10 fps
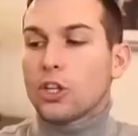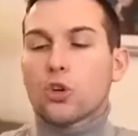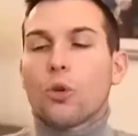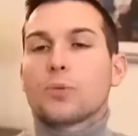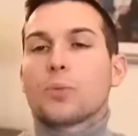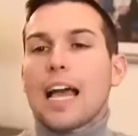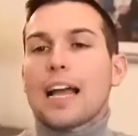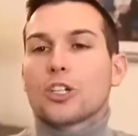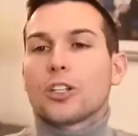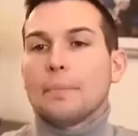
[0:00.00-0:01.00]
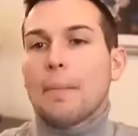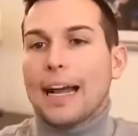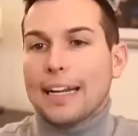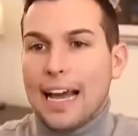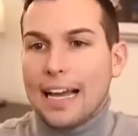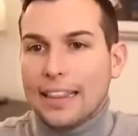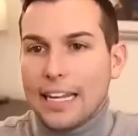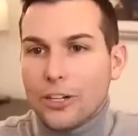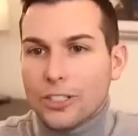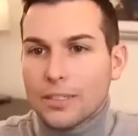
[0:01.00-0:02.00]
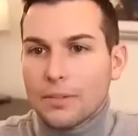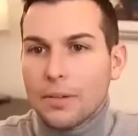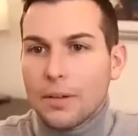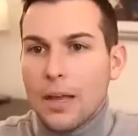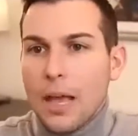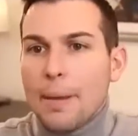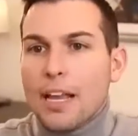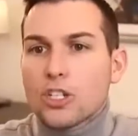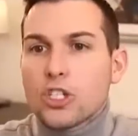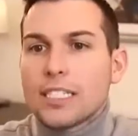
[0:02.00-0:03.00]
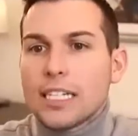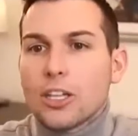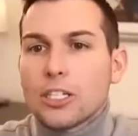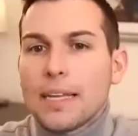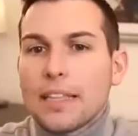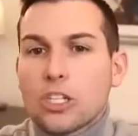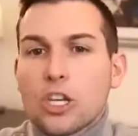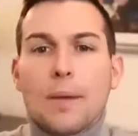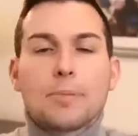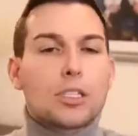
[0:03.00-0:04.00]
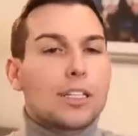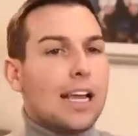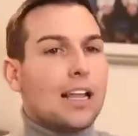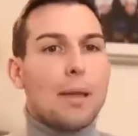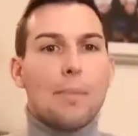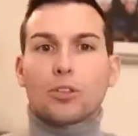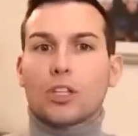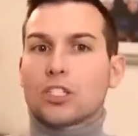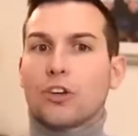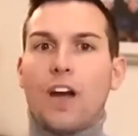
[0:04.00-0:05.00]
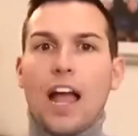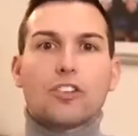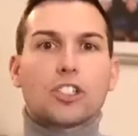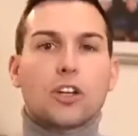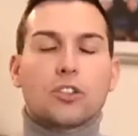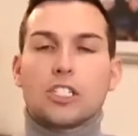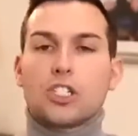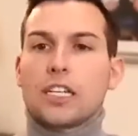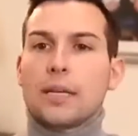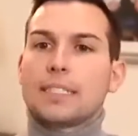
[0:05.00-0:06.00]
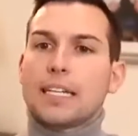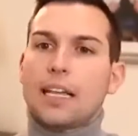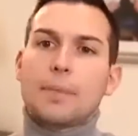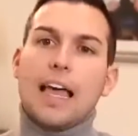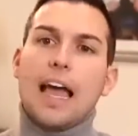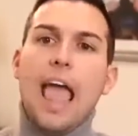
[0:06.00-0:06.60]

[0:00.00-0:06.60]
the choice was actually mine, not theirs because okay. she tells me she keeps telling me about this survivor's guilt and she keeps telling me that